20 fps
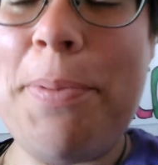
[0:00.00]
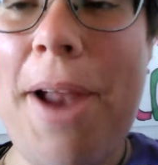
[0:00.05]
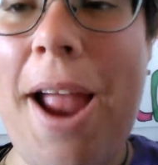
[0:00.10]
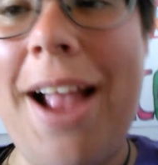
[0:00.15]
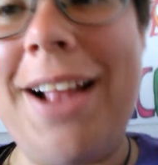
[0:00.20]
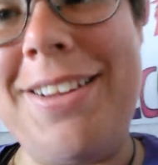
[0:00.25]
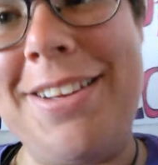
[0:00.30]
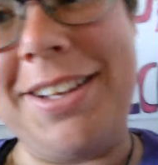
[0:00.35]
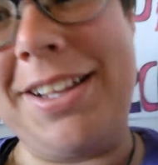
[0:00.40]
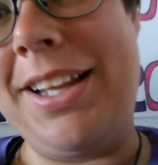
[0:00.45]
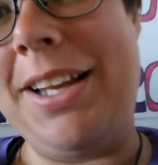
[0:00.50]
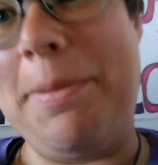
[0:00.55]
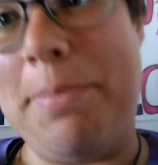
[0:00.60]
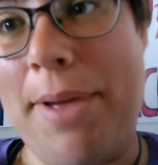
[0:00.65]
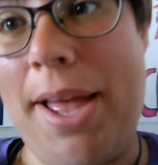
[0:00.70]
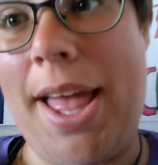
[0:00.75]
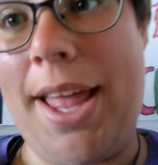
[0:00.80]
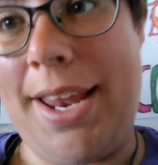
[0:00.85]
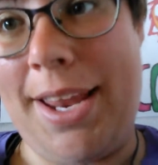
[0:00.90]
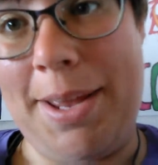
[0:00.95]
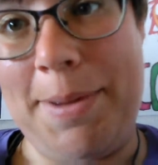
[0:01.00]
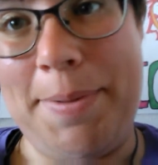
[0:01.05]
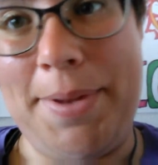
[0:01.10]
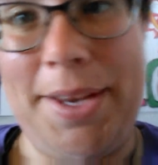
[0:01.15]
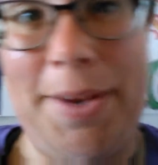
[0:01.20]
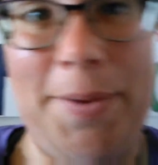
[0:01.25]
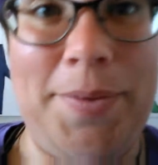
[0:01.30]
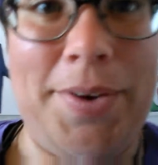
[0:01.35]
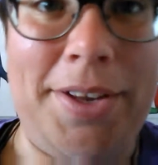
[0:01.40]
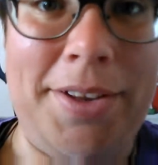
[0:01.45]
you practically pet him
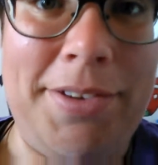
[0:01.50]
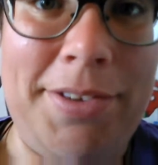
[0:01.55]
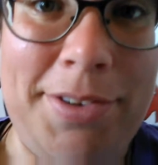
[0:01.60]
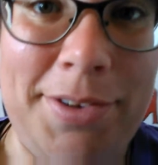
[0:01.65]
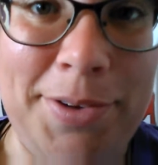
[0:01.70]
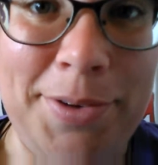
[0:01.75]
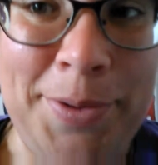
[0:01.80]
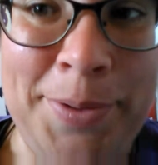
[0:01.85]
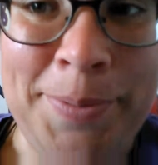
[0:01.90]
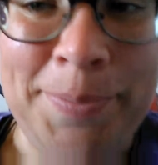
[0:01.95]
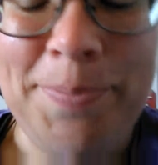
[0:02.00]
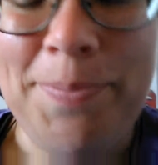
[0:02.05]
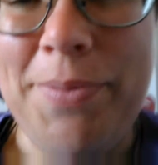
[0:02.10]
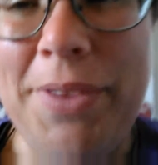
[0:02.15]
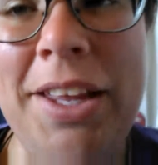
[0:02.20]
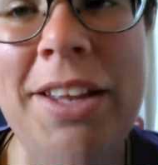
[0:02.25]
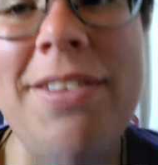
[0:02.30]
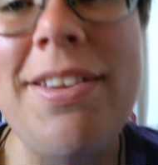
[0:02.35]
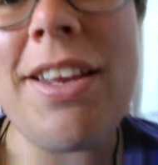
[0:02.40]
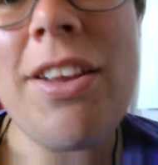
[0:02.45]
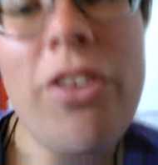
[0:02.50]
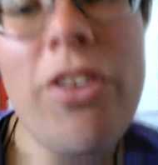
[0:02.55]
anyways, so it's